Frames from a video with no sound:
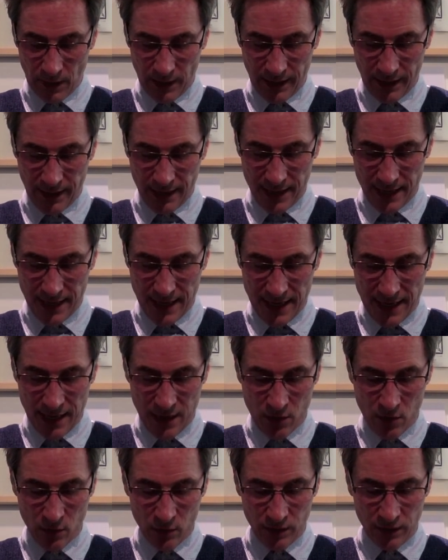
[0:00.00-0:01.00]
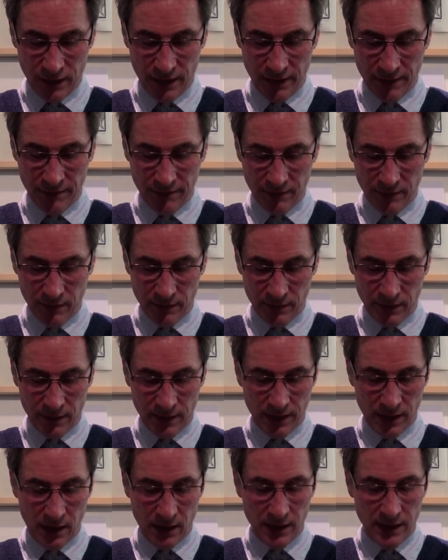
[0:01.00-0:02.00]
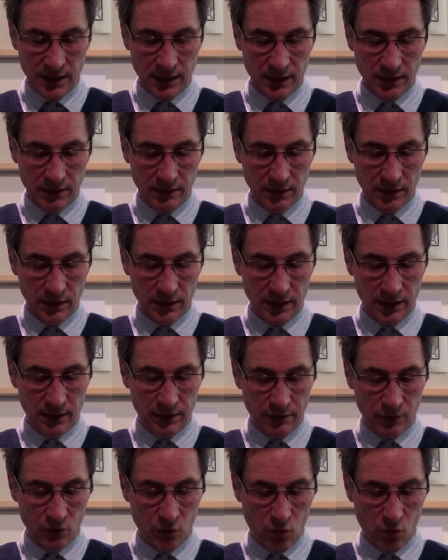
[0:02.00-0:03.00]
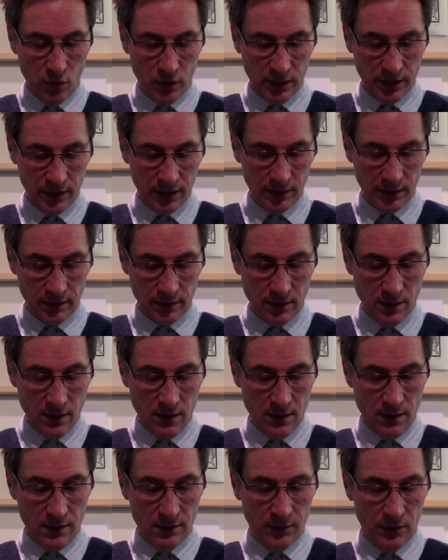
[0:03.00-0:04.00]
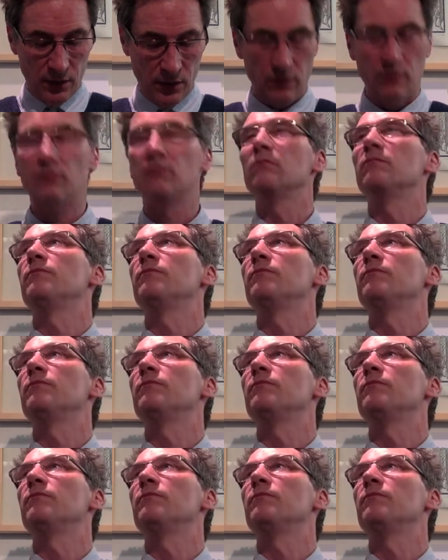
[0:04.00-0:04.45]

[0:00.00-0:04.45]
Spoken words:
can allow different sizes of line or different qualities to